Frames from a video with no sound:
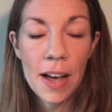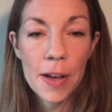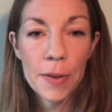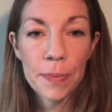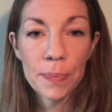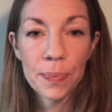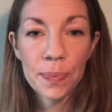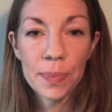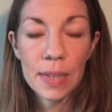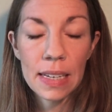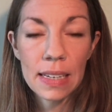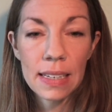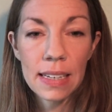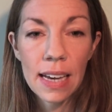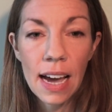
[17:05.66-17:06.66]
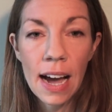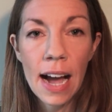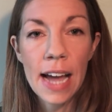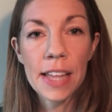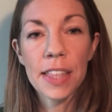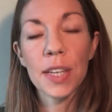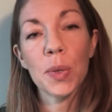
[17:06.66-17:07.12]
Um, yeah,
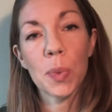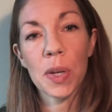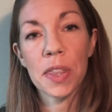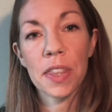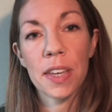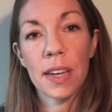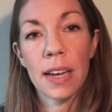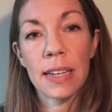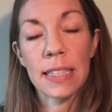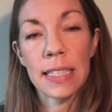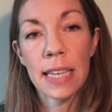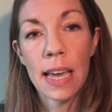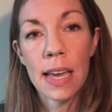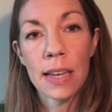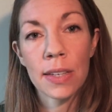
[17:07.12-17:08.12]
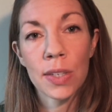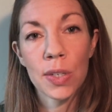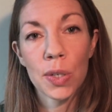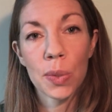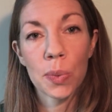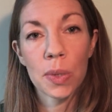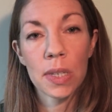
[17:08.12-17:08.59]
I think one thing I'd say is
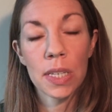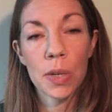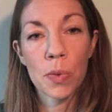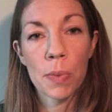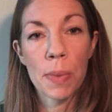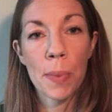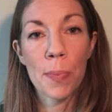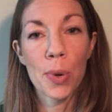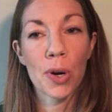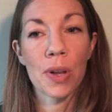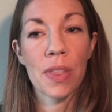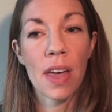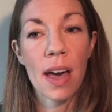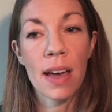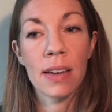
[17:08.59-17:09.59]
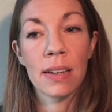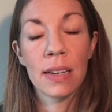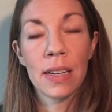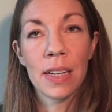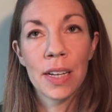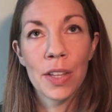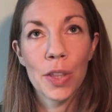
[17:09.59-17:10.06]
to really remember that
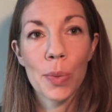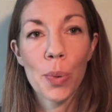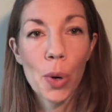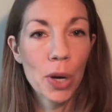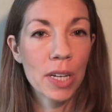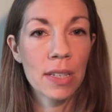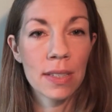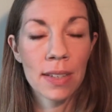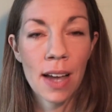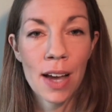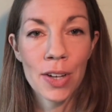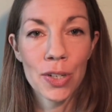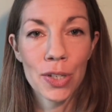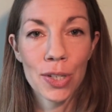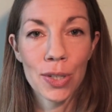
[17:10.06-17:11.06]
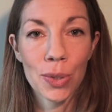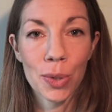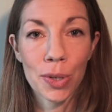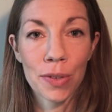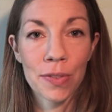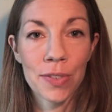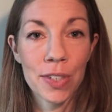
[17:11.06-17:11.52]
the point is not just
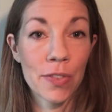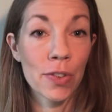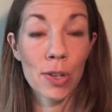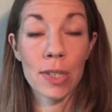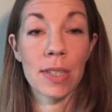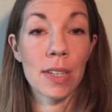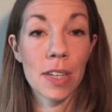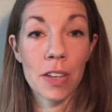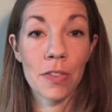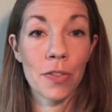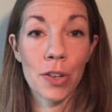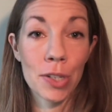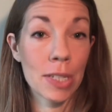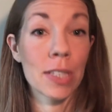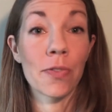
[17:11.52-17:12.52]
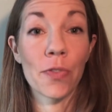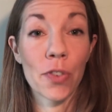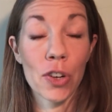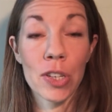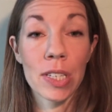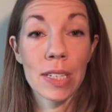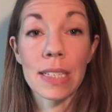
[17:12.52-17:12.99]
sort of diversity for
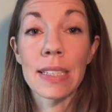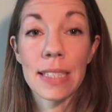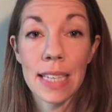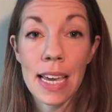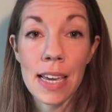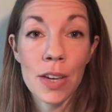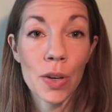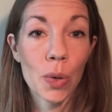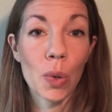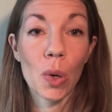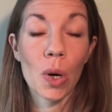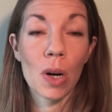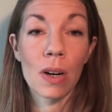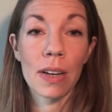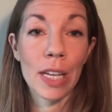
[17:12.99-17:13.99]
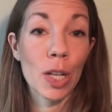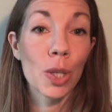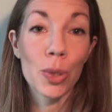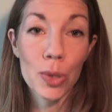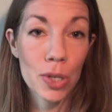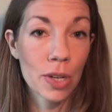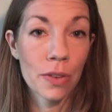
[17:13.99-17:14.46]
diversity's sake or
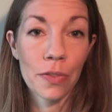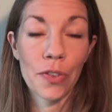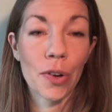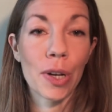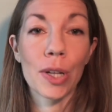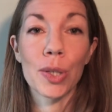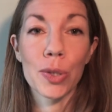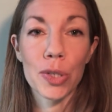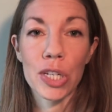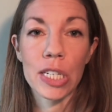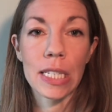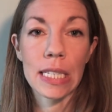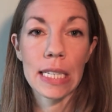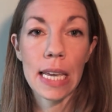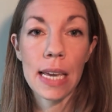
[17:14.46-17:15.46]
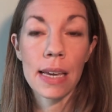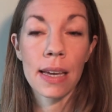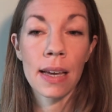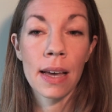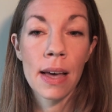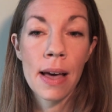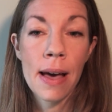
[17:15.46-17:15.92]
inclusion for inclusion's
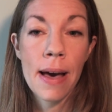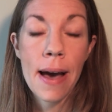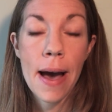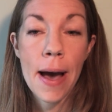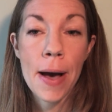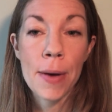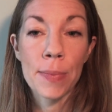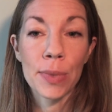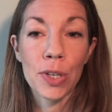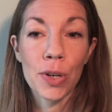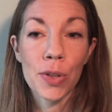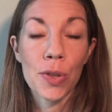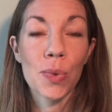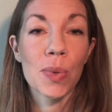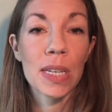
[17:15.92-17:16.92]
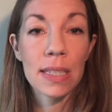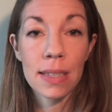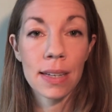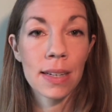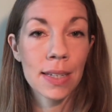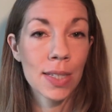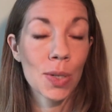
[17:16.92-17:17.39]
sake. Um, you know, the
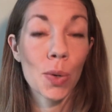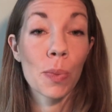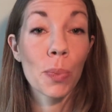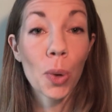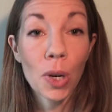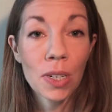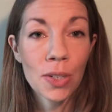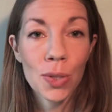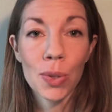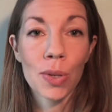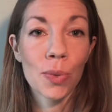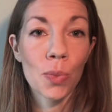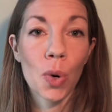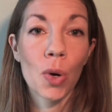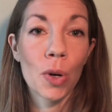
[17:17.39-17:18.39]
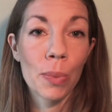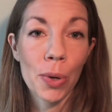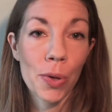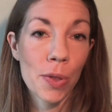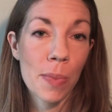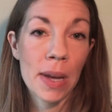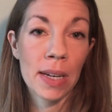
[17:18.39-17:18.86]
reason it's so important to enroll
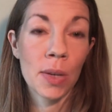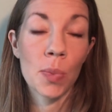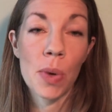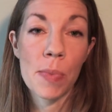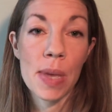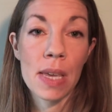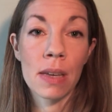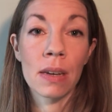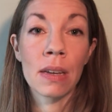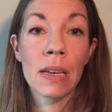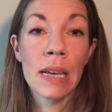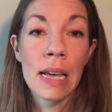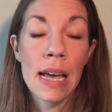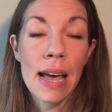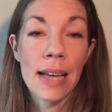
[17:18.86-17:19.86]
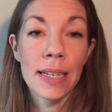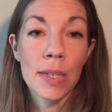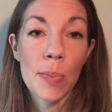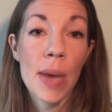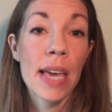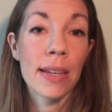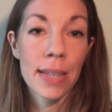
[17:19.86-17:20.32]
both men and women and
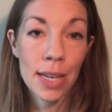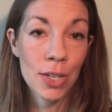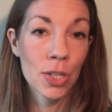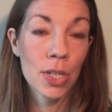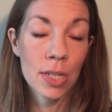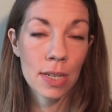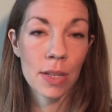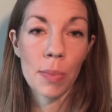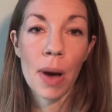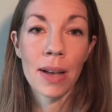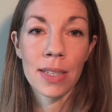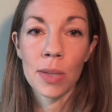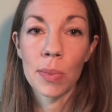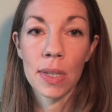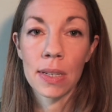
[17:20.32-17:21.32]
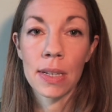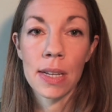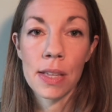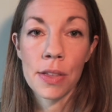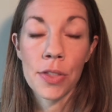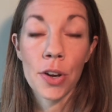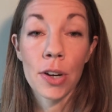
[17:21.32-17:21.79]
to pay attention to the
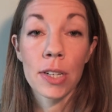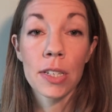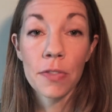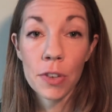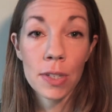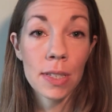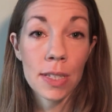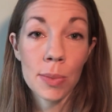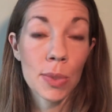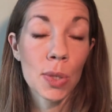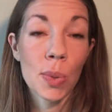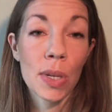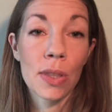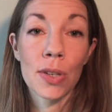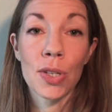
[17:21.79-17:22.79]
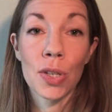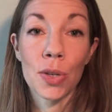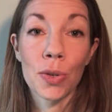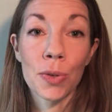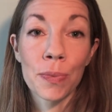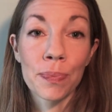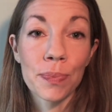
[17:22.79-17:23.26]
possibility that there are differences between the
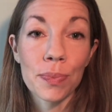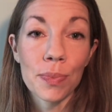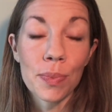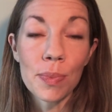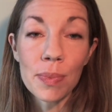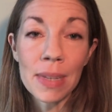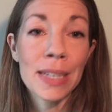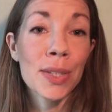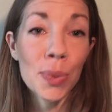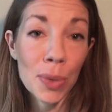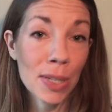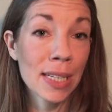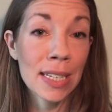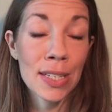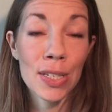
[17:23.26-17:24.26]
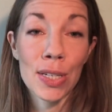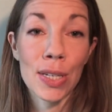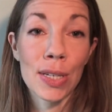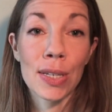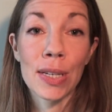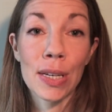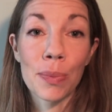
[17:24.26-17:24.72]
two is really
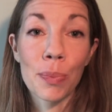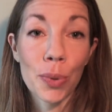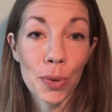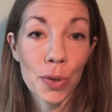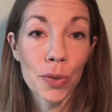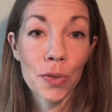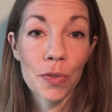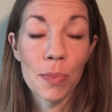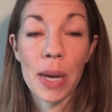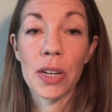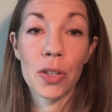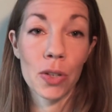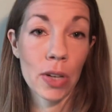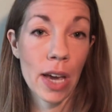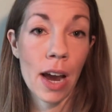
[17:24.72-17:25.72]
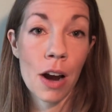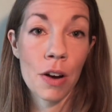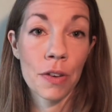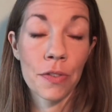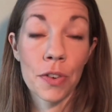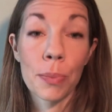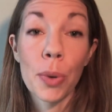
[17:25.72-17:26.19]
to improve medical
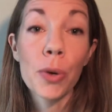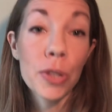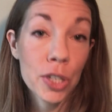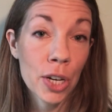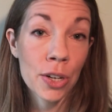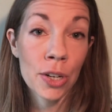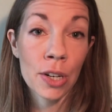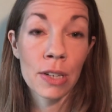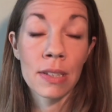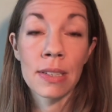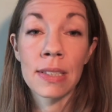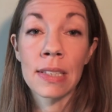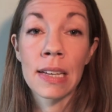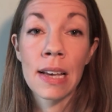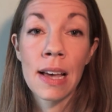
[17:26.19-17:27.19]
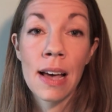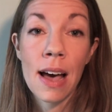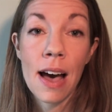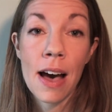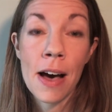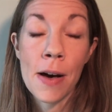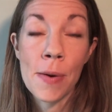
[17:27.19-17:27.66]
care for both genders,
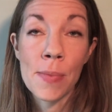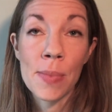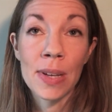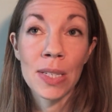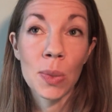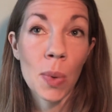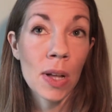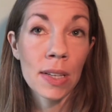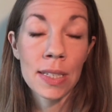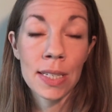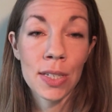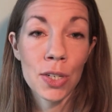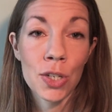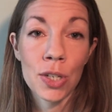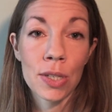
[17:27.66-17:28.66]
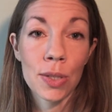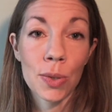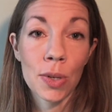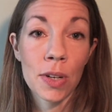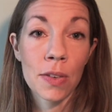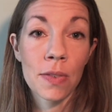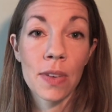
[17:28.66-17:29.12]
um, as well as to just
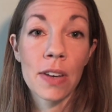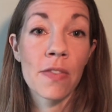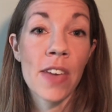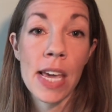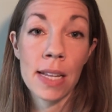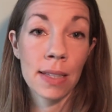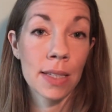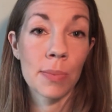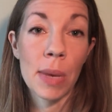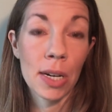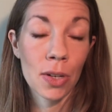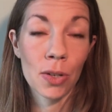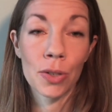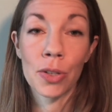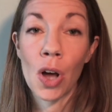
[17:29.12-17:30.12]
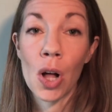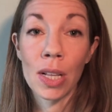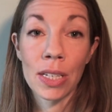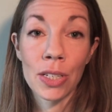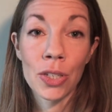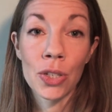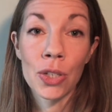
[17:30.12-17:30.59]
sort of advance medical
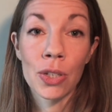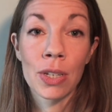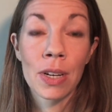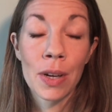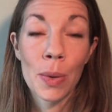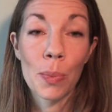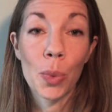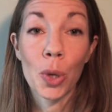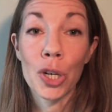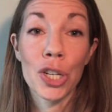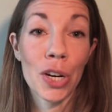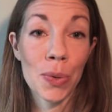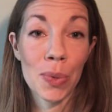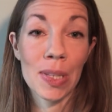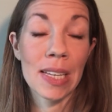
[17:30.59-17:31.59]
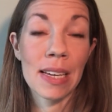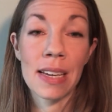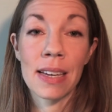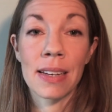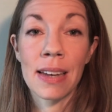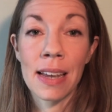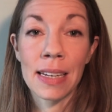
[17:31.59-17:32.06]
knowledge more generally
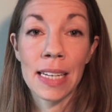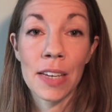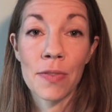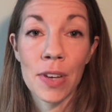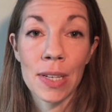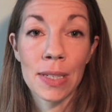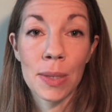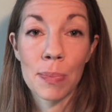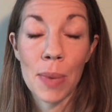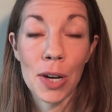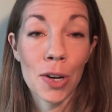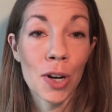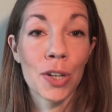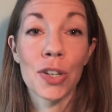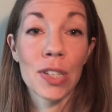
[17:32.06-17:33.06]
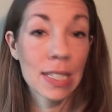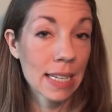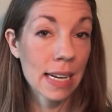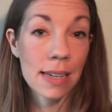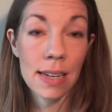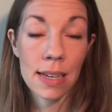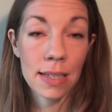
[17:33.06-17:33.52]
and, and give us better
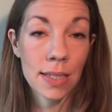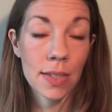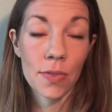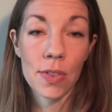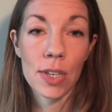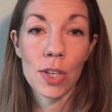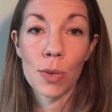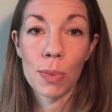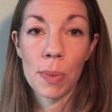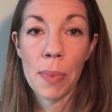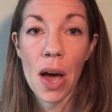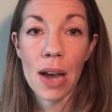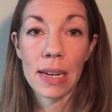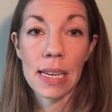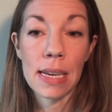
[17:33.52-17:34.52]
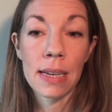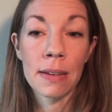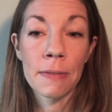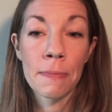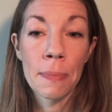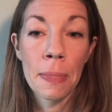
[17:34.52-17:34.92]
understandings of the human body.